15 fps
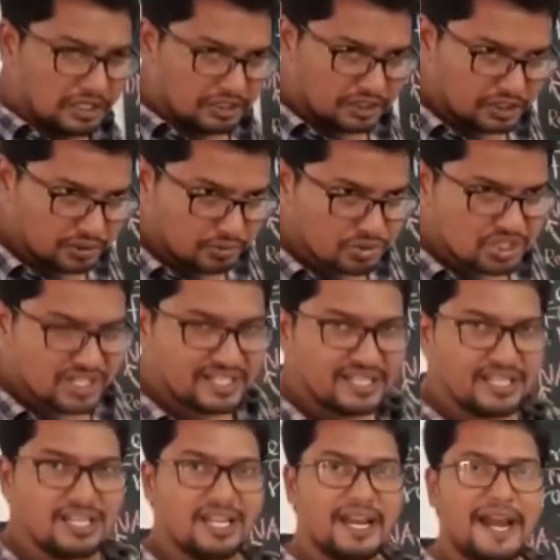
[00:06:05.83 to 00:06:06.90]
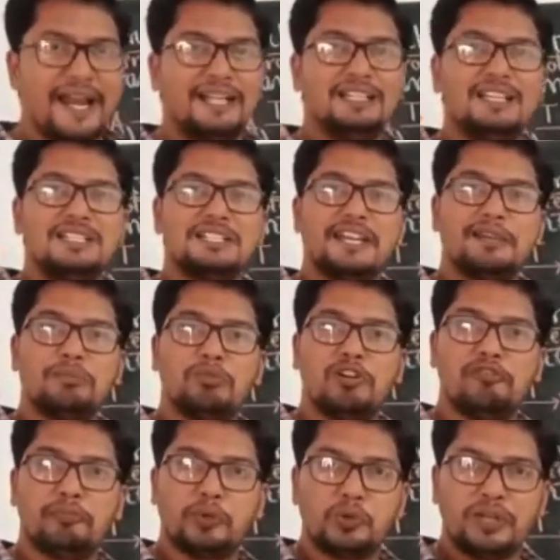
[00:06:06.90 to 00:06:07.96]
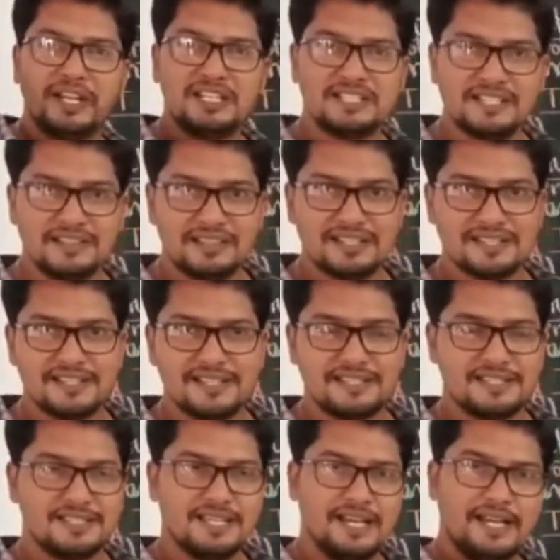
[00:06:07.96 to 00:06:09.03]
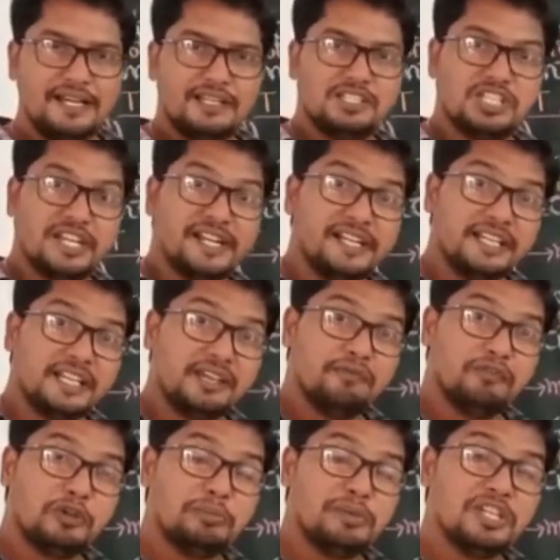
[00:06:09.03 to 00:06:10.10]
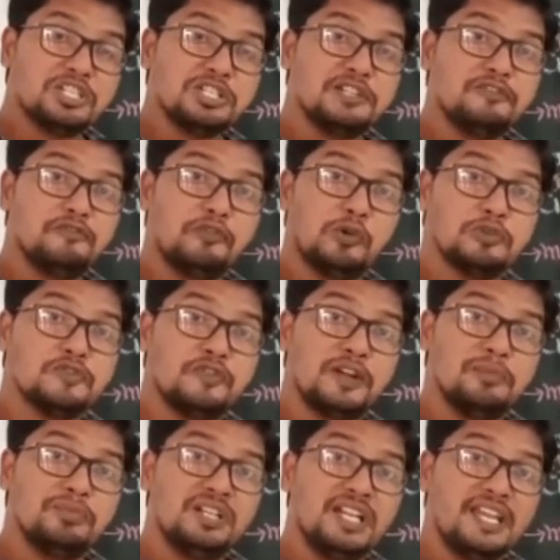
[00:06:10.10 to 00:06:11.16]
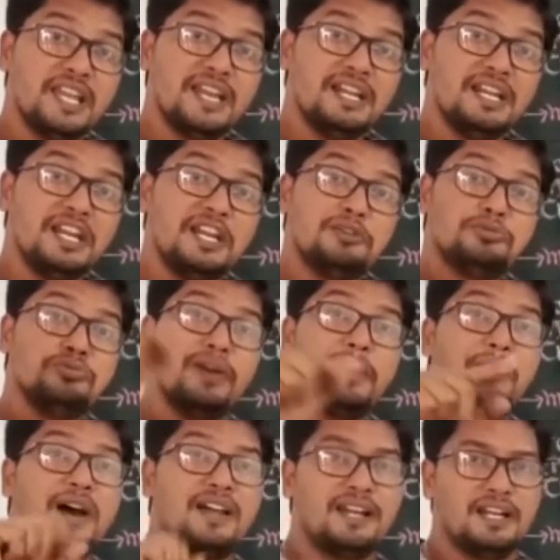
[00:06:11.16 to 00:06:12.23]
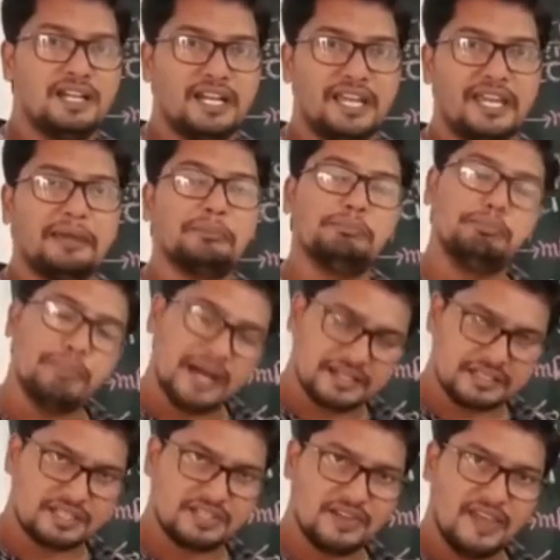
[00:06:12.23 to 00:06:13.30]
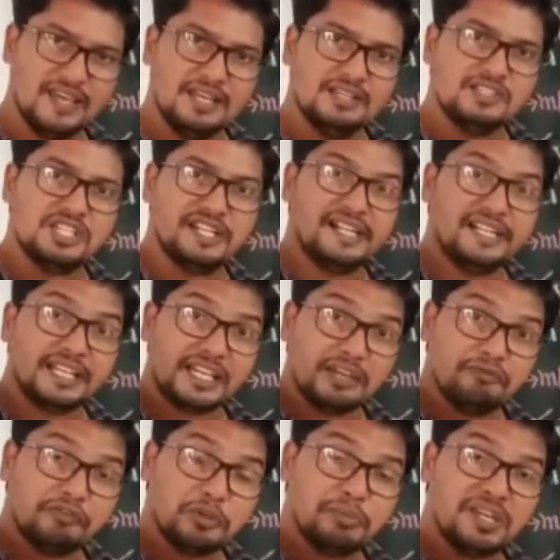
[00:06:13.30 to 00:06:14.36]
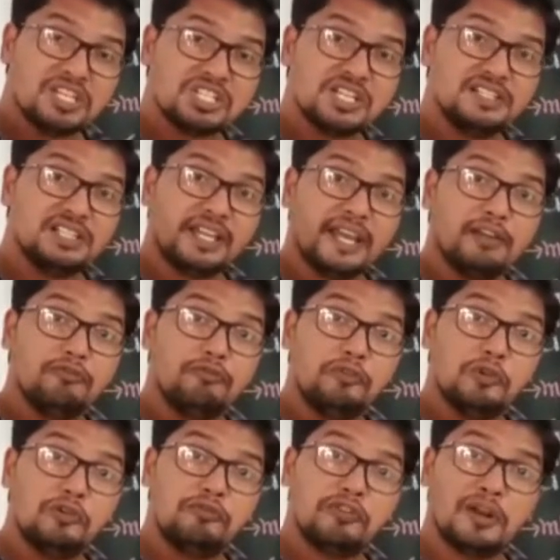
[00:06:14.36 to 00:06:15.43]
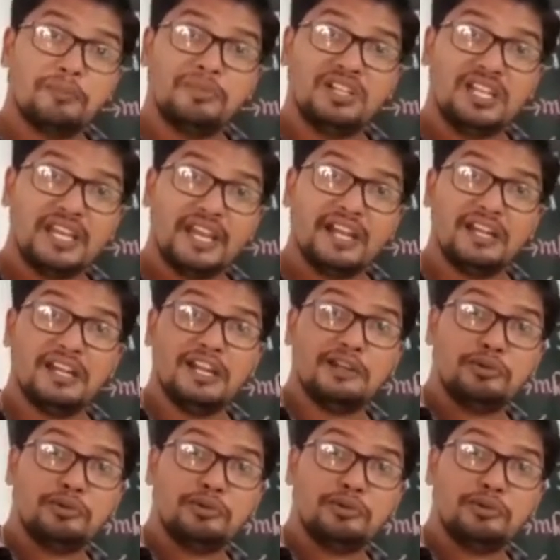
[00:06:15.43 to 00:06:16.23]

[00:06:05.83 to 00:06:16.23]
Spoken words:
Usually at the time of protein synthesis, genetic information flows from DNA to mRNA, but genetic information can flow from DNA to